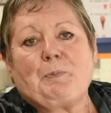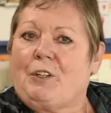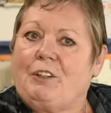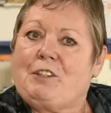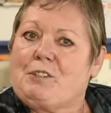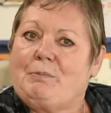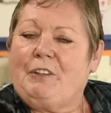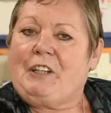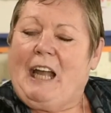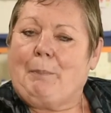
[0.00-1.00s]
but there are some
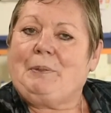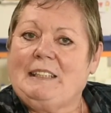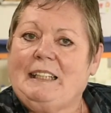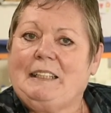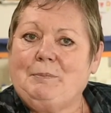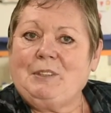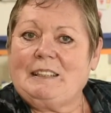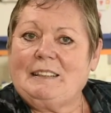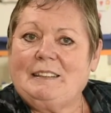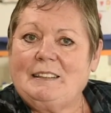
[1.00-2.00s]
very happy
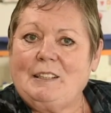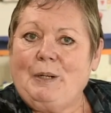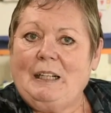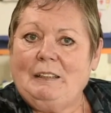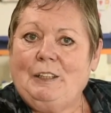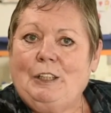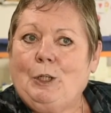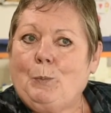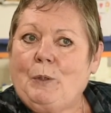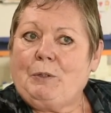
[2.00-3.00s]
times as well,
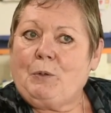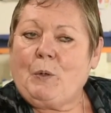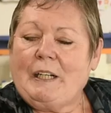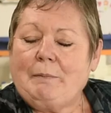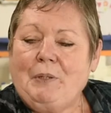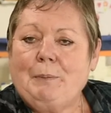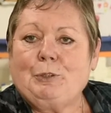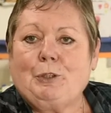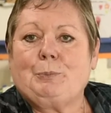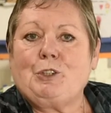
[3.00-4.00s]
when when
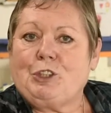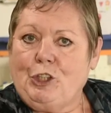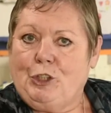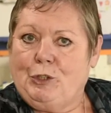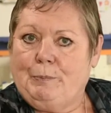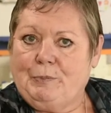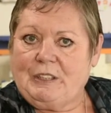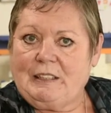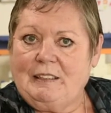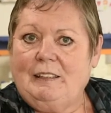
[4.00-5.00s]
people come to
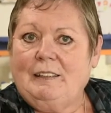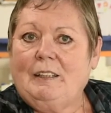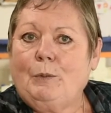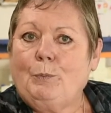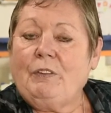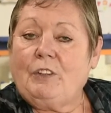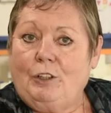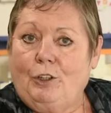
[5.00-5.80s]
terms with the